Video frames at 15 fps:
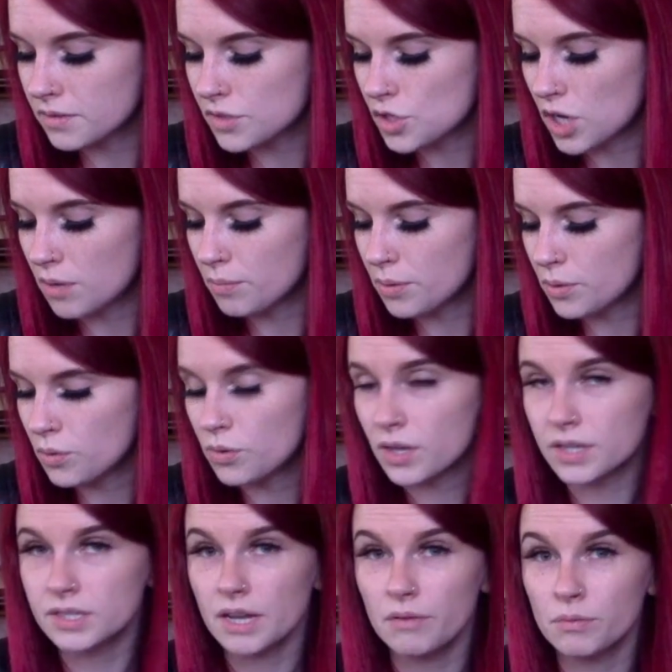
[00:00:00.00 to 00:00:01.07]
shampoo
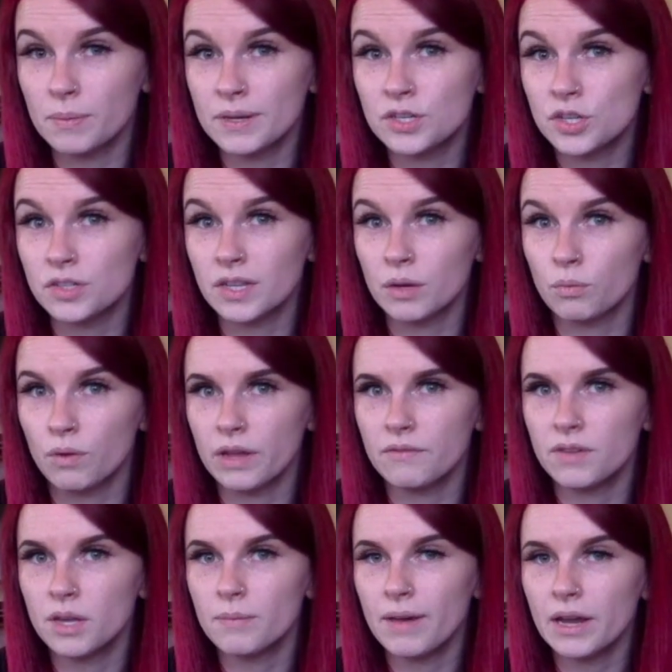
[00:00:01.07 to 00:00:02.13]
because everybody's just like
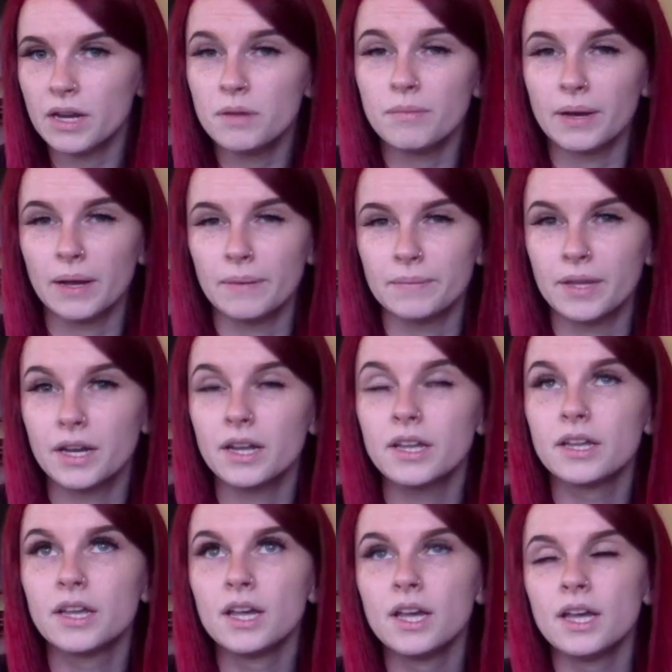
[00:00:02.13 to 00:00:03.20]
raving about it. But I'm
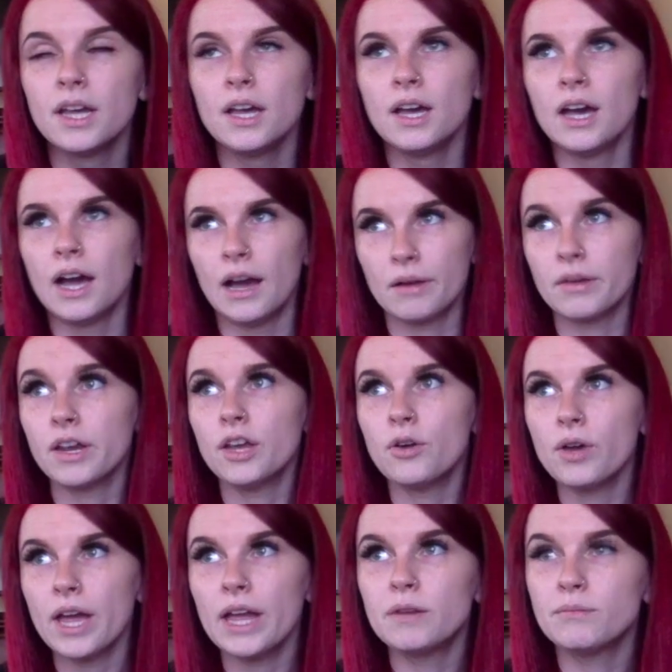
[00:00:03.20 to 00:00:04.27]
gonna go
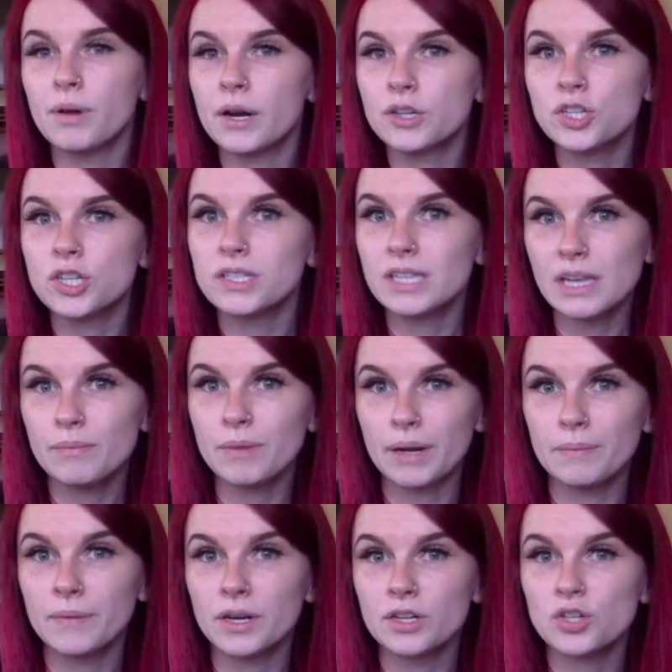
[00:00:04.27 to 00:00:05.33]
ahead and purchase it, but
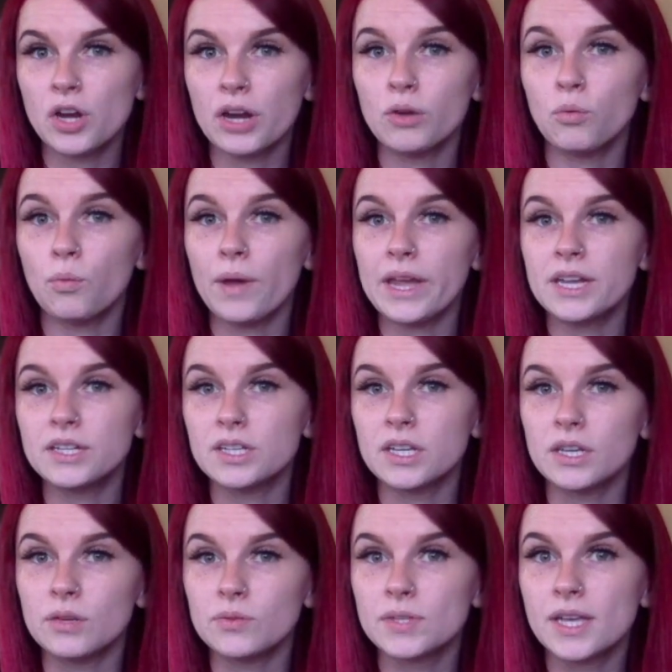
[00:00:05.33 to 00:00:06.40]
I'm gonna try to wait to
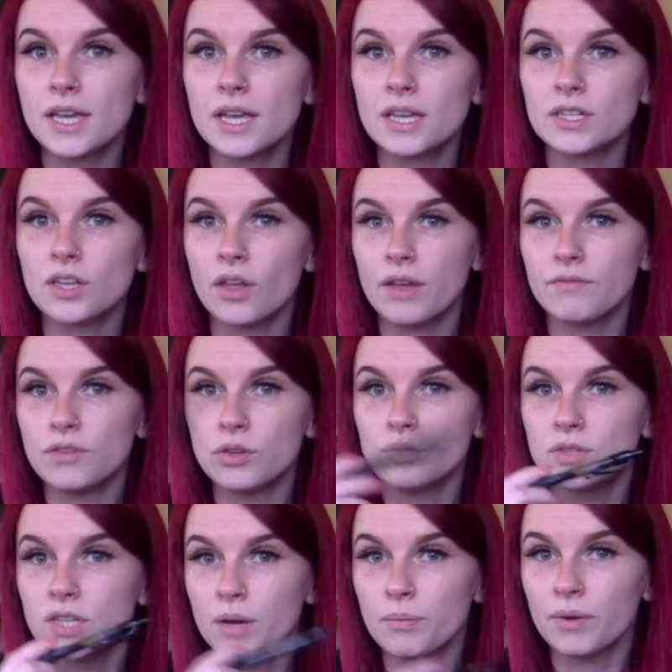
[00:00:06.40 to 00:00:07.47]
use it until I've
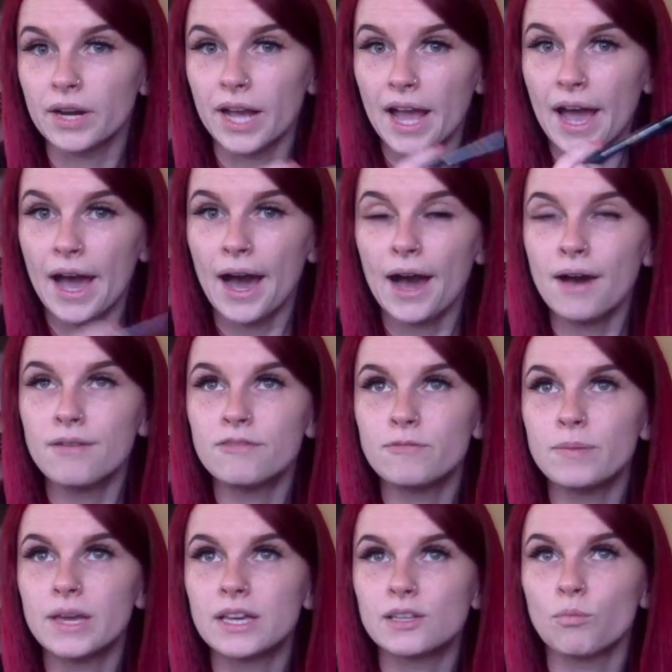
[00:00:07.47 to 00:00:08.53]
used up what I have
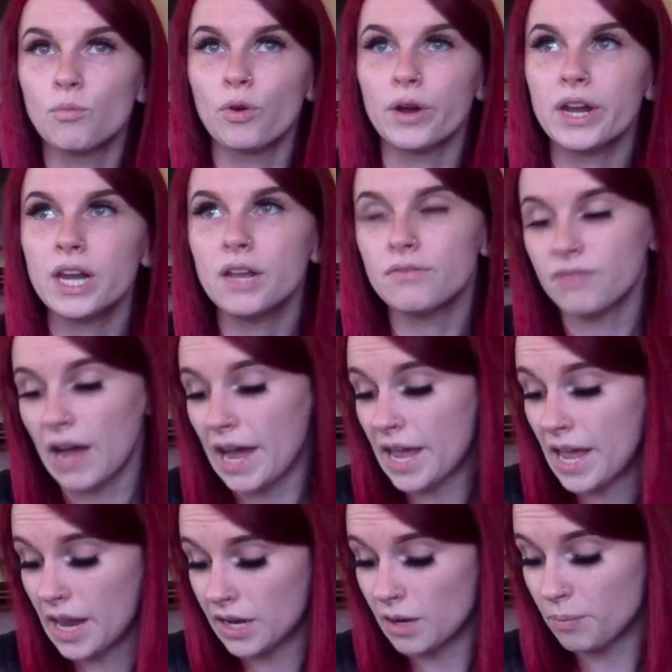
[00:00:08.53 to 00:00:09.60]
because I'm worried if
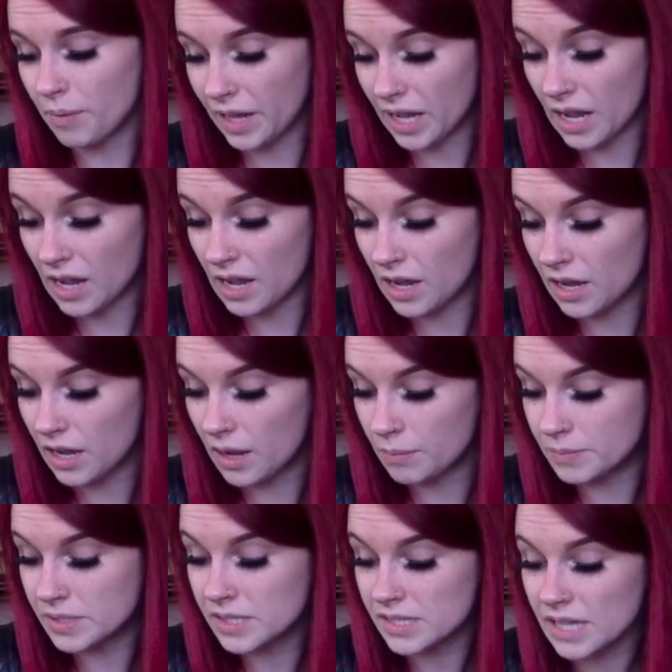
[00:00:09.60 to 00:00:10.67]
I end up like
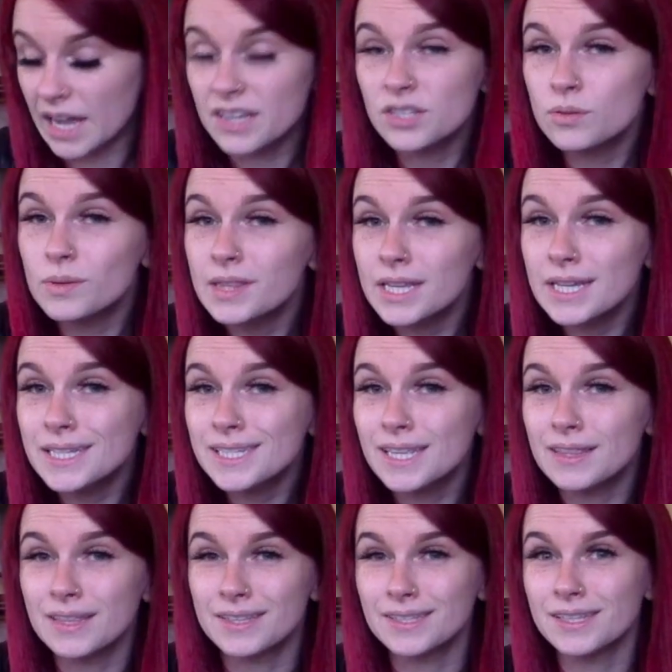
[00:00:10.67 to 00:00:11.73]
obsessed with this
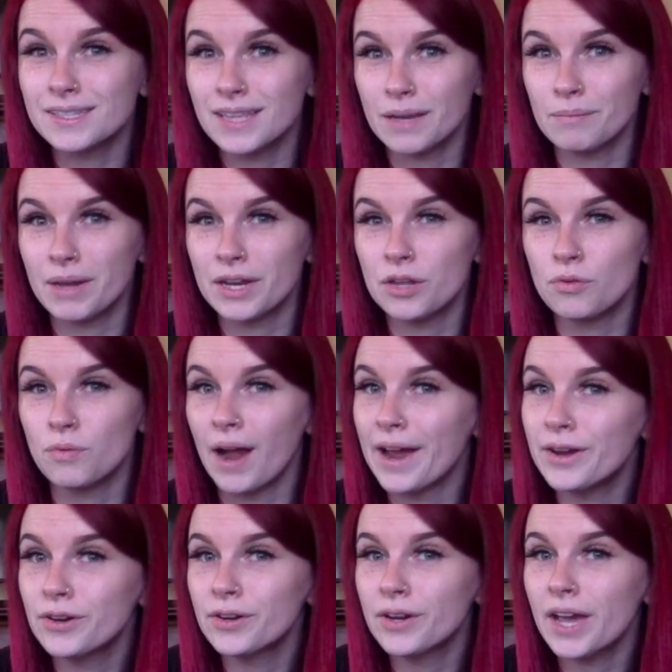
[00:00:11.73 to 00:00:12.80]
and this is like my new
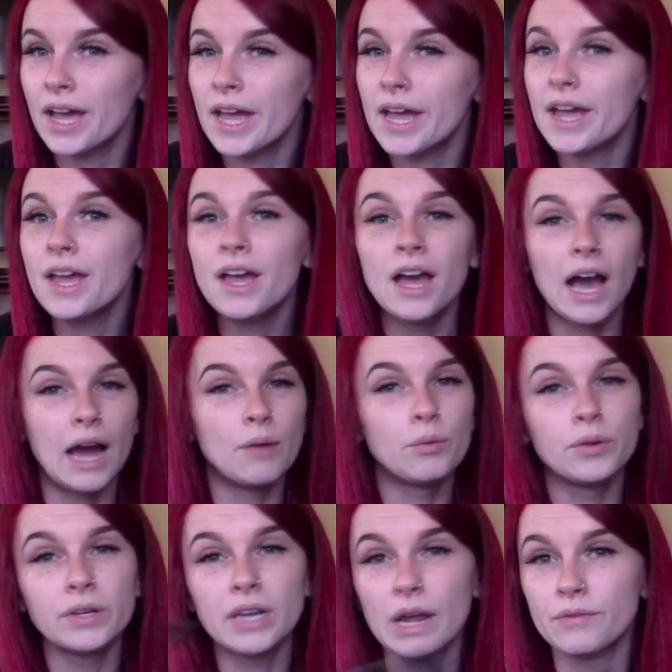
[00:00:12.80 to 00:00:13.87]
ride or die, I
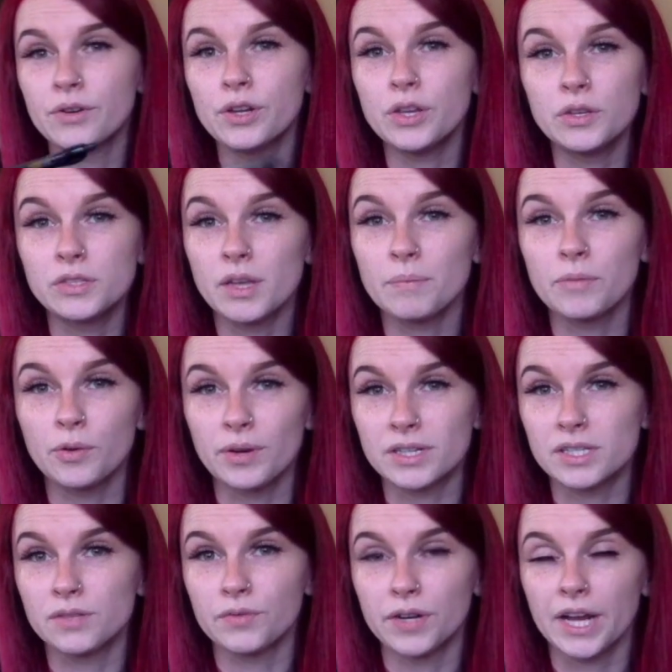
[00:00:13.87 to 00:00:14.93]
will never use up the
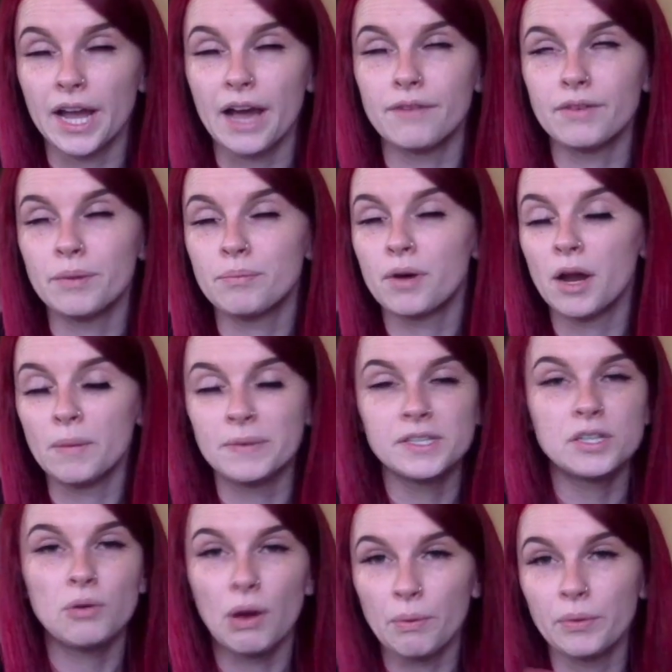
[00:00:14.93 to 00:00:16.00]
rest of what I have. I promise
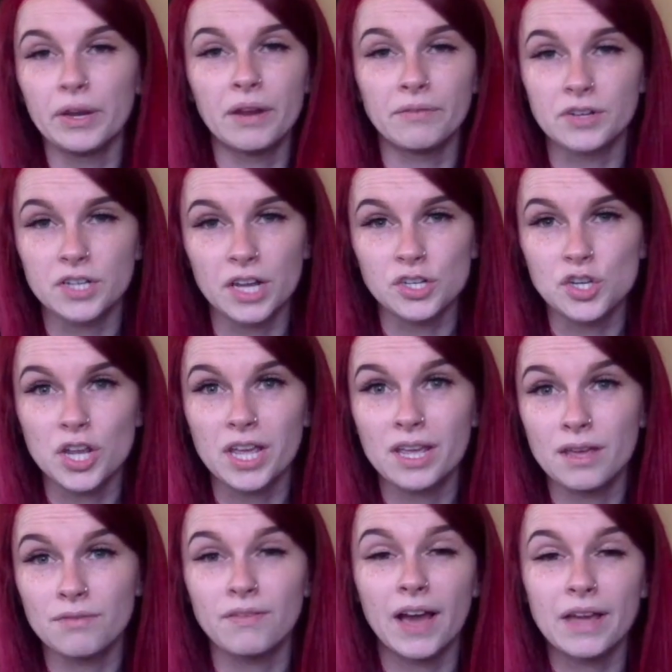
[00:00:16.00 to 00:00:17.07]
you I will never touch it.
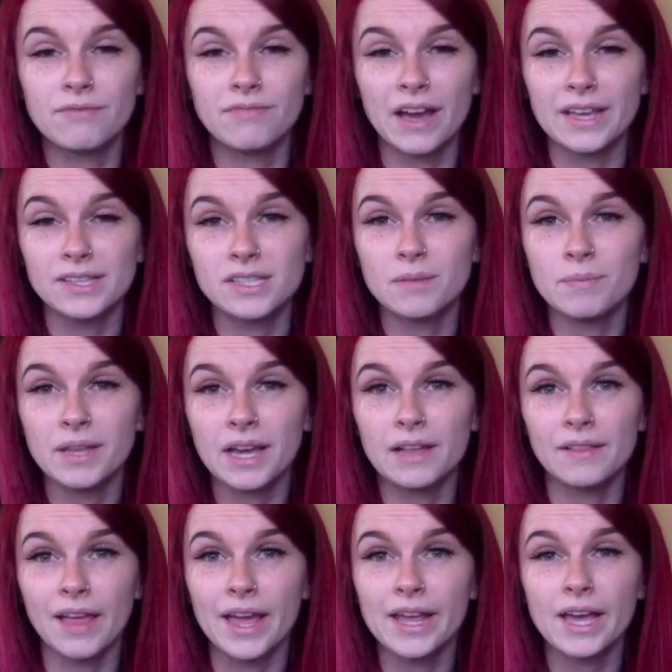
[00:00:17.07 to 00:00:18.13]
If I find something I
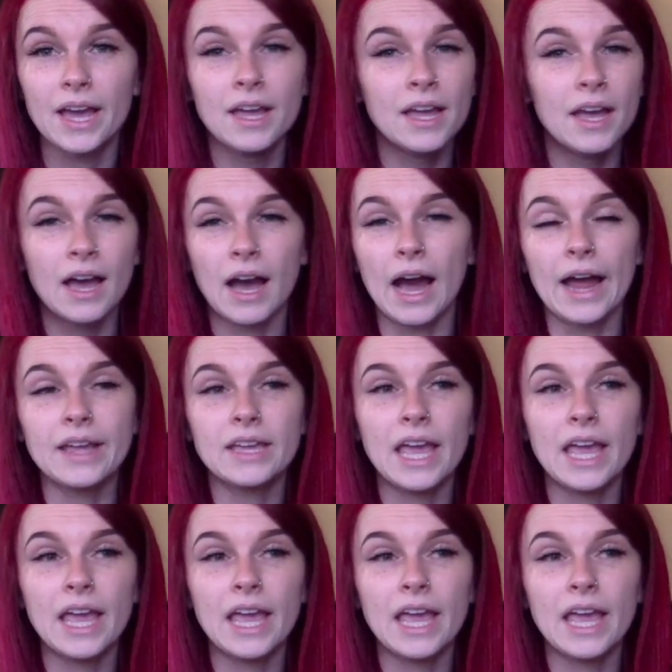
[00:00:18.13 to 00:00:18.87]
like, I